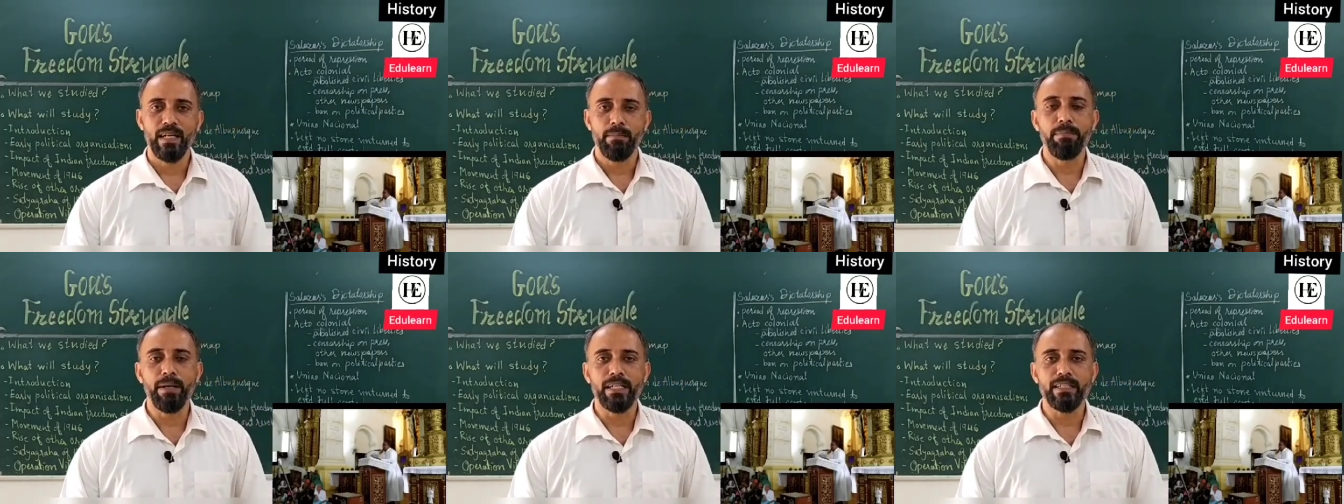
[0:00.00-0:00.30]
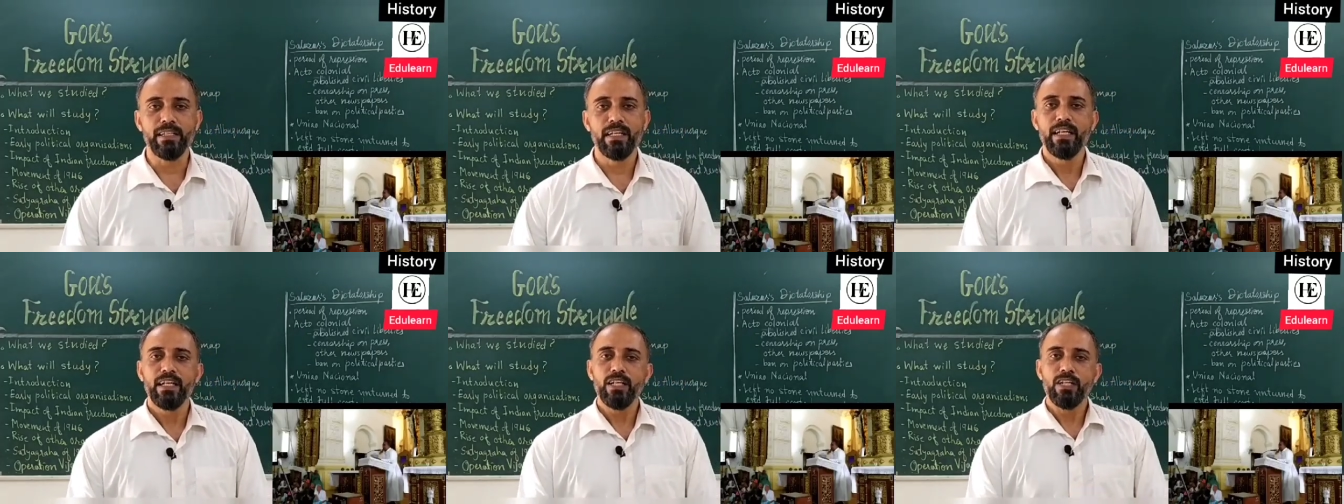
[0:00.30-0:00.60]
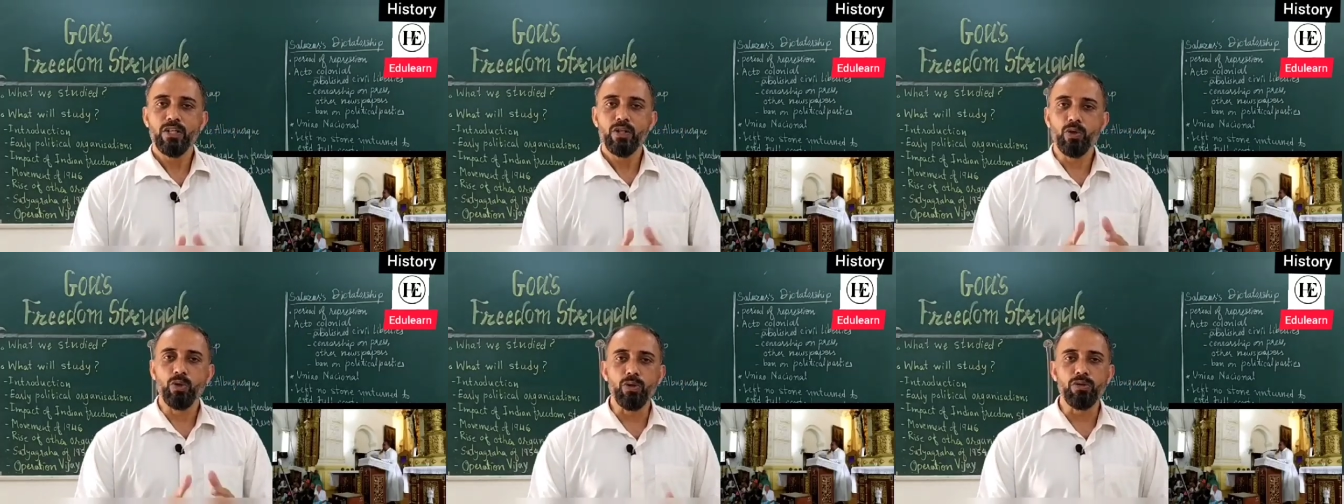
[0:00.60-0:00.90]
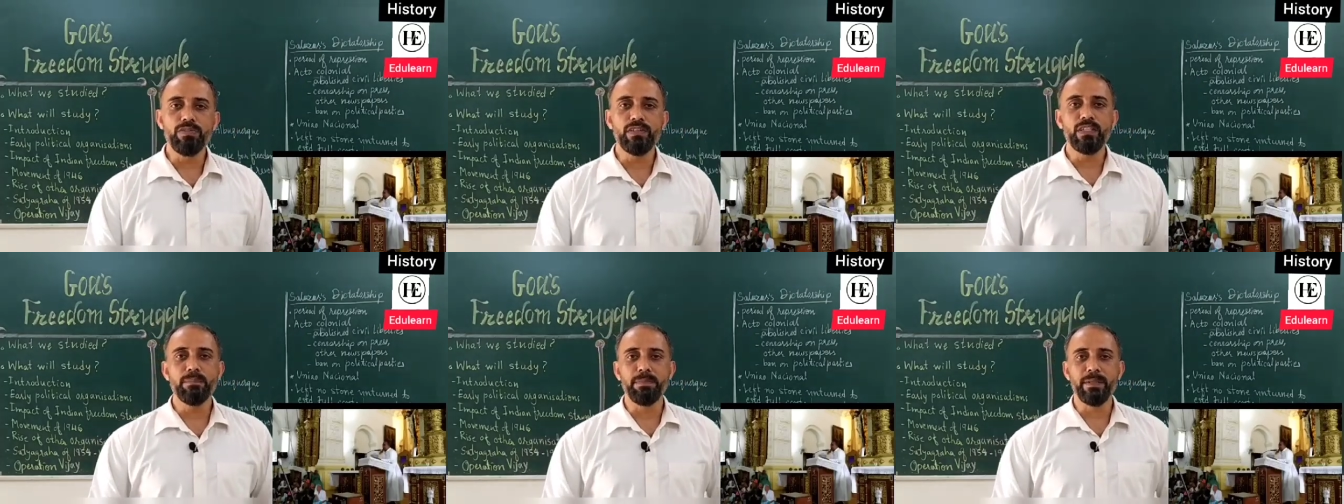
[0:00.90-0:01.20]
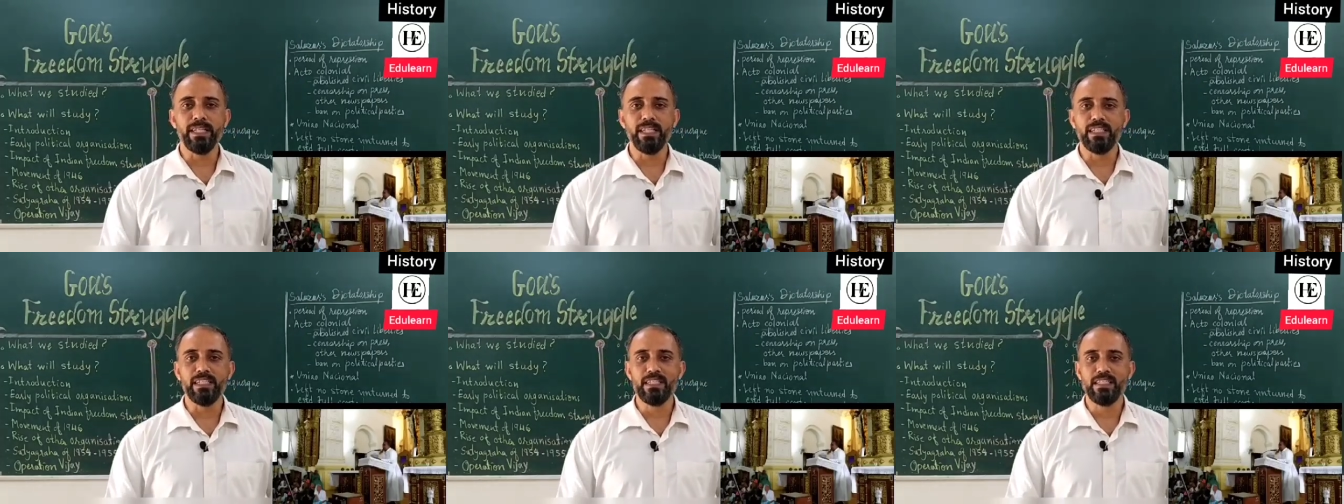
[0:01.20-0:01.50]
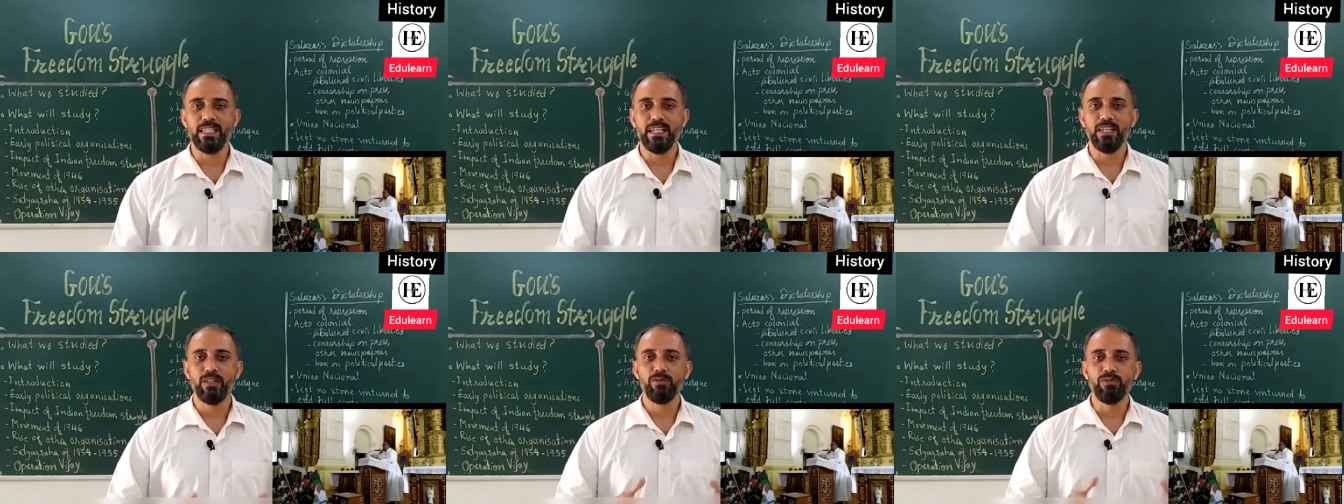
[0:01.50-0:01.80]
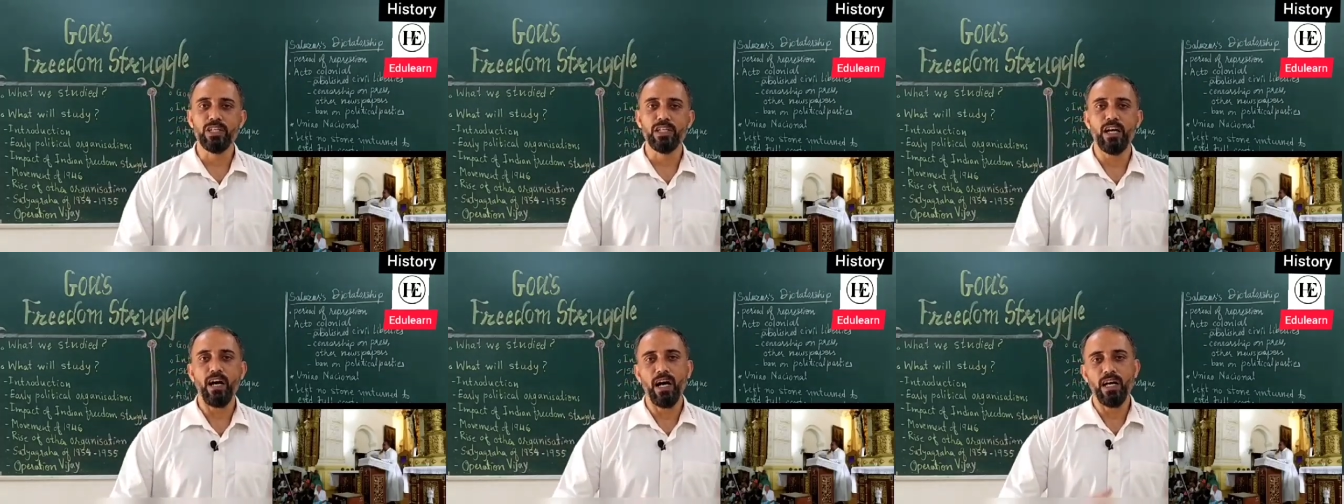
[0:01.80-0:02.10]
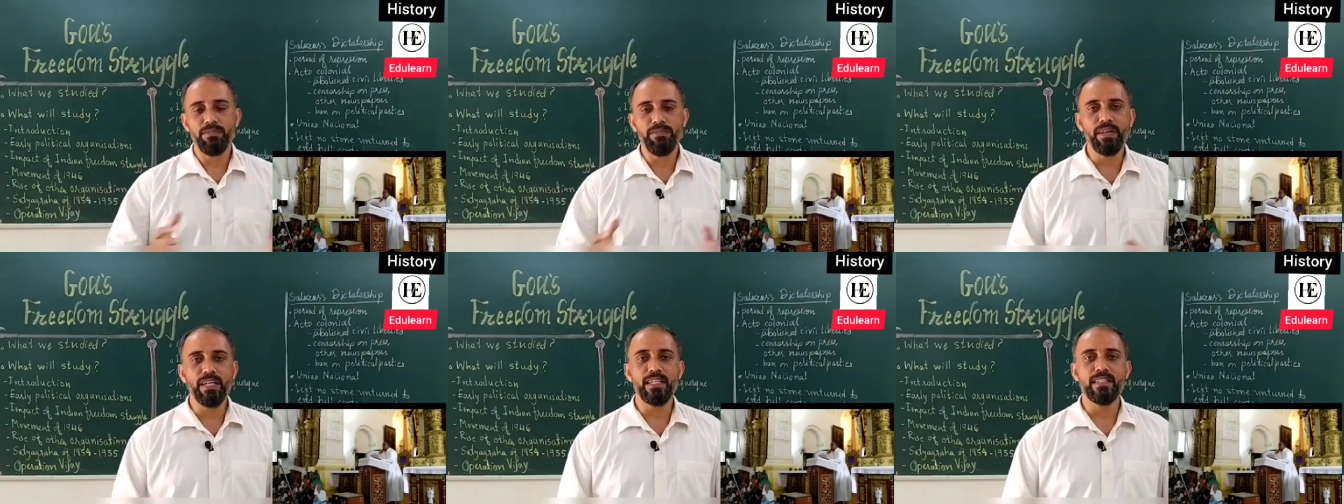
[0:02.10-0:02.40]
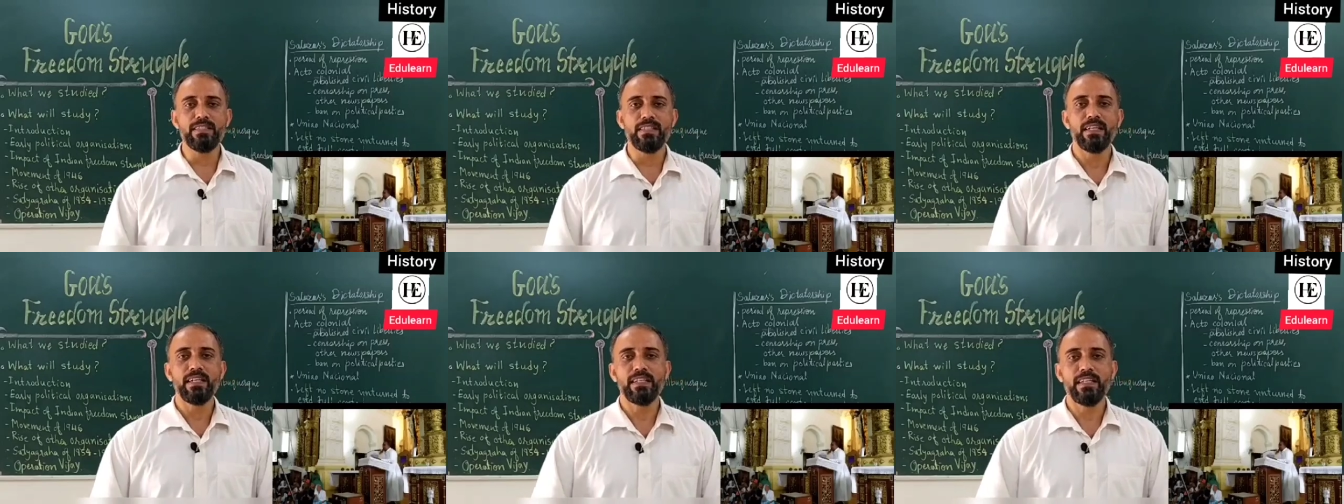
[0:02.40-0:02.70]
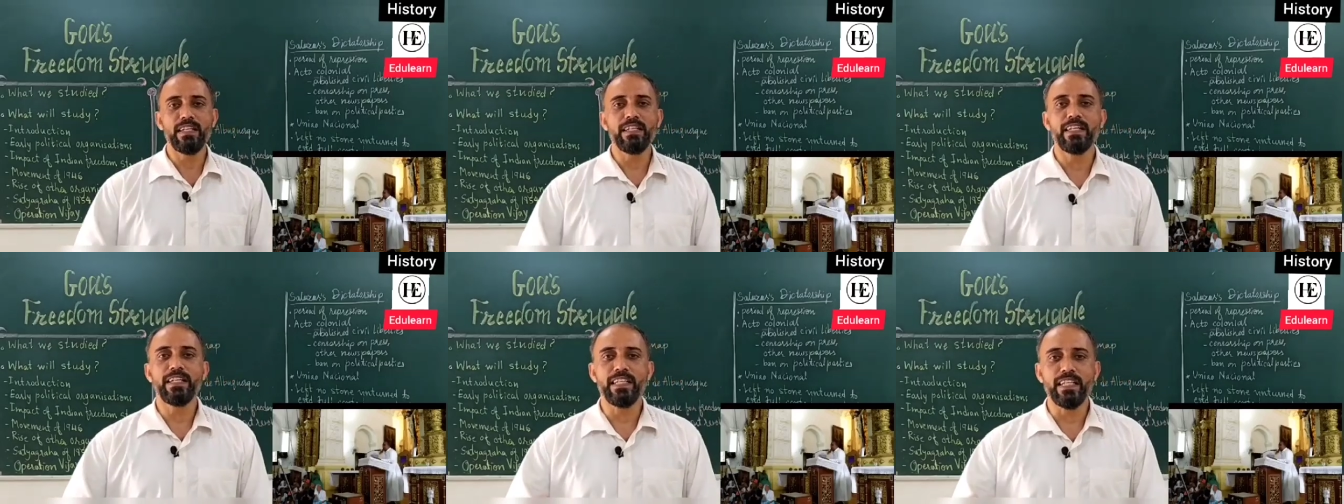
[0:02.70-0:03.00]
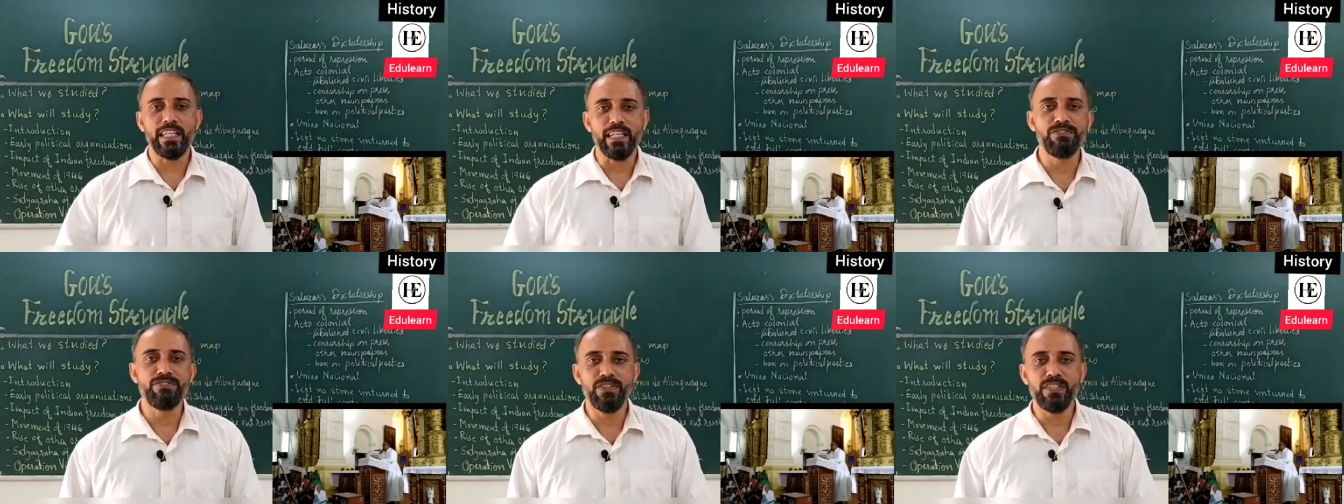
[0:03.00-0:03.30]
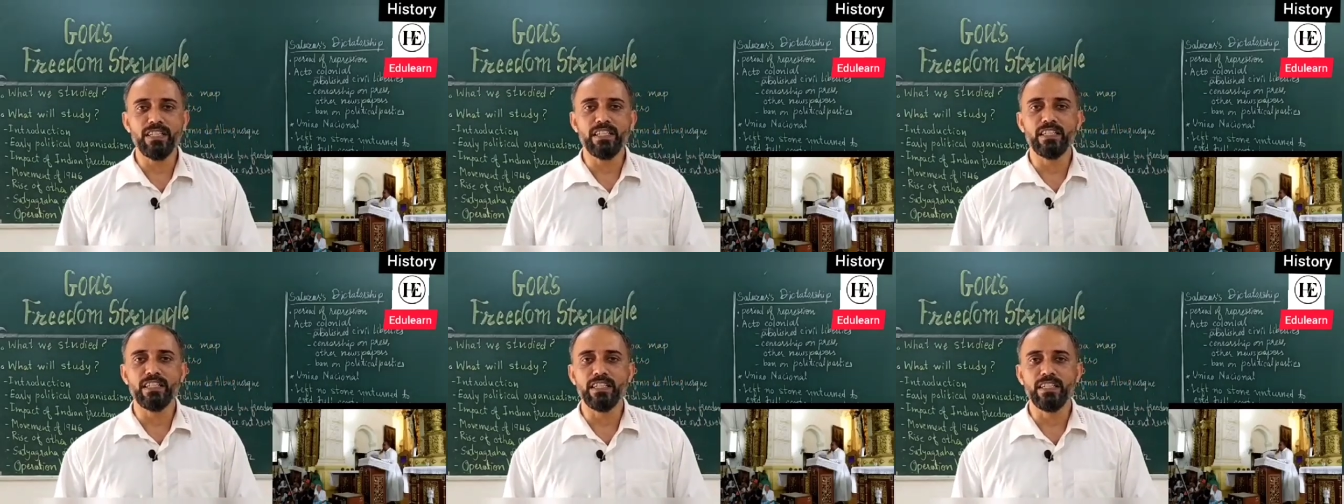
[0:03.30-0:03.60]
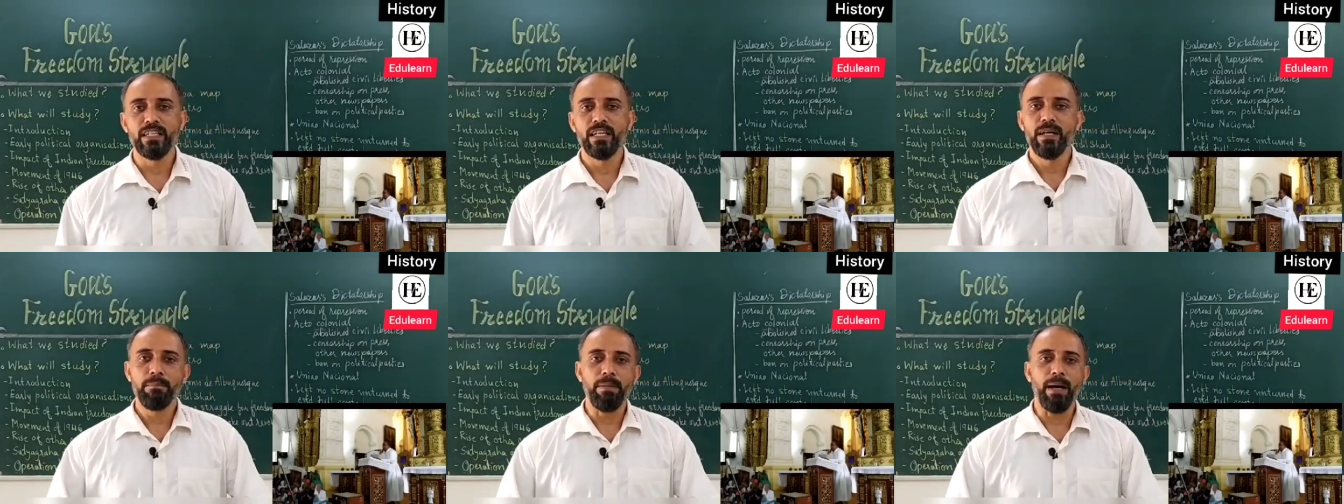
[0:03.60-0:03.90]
But Goan priests were always treated inferior